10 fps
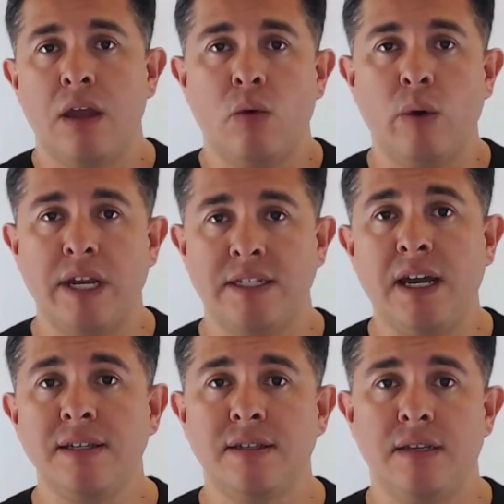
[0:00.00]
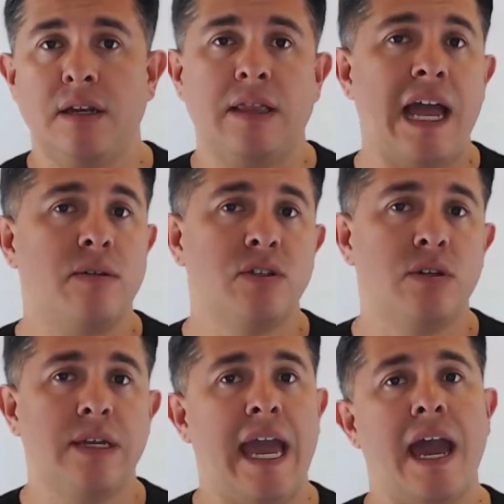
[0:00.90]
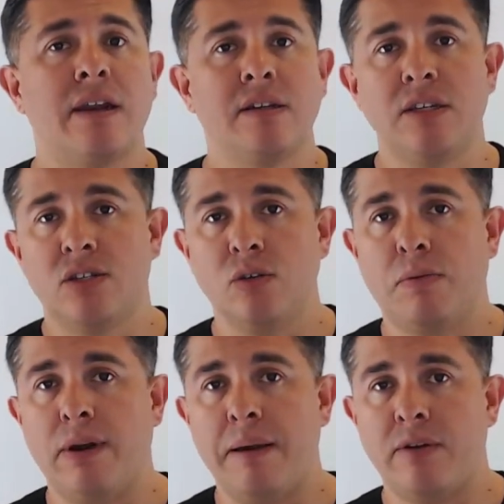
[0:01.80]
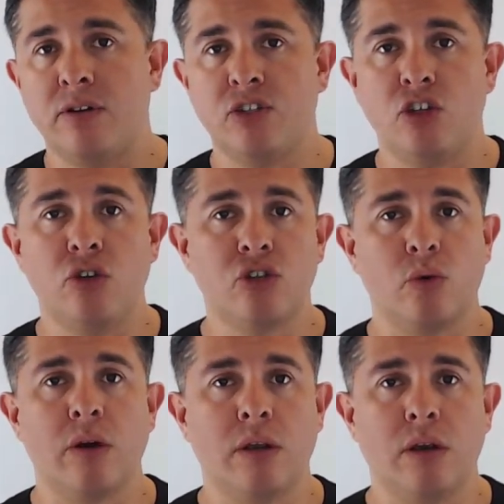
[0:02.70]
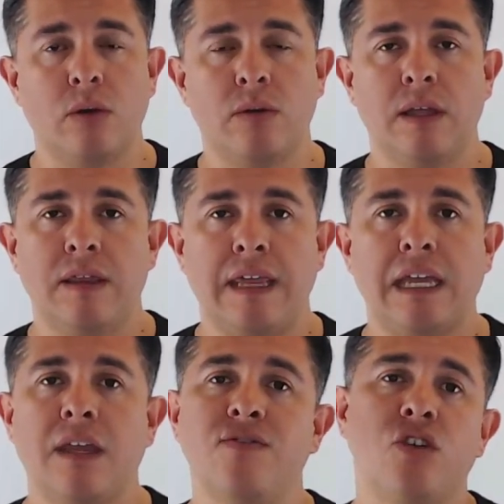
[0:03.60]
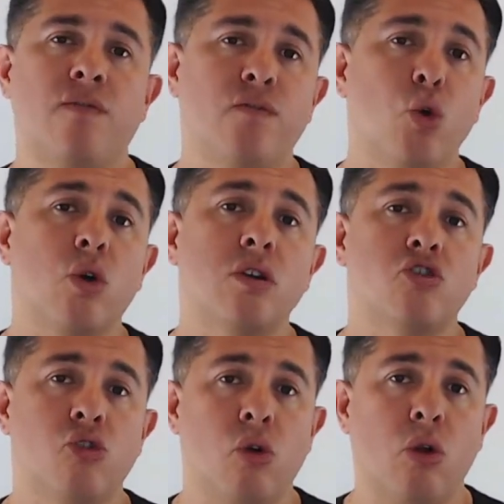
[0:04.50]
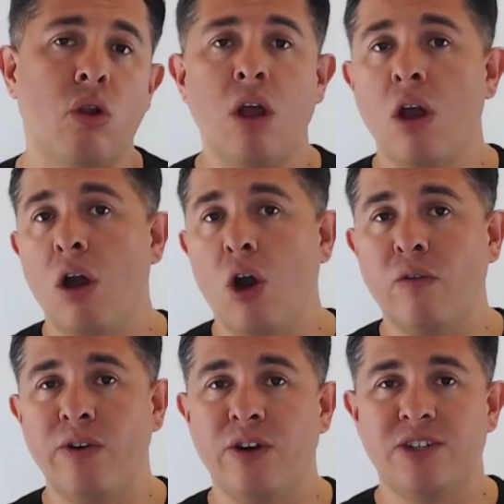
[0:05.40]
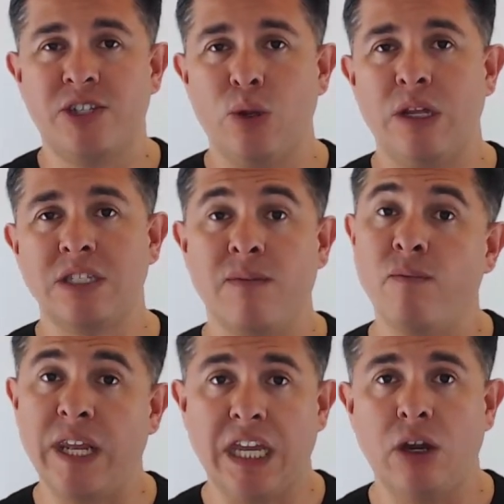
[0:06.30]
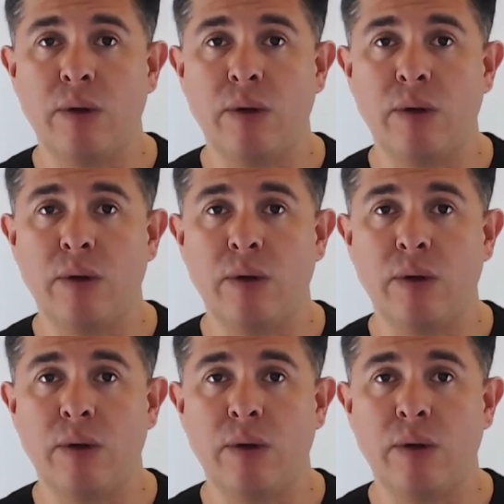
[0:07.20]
What it does is it allows you to add additional parameters to your shortcode that gives you full control over your students' video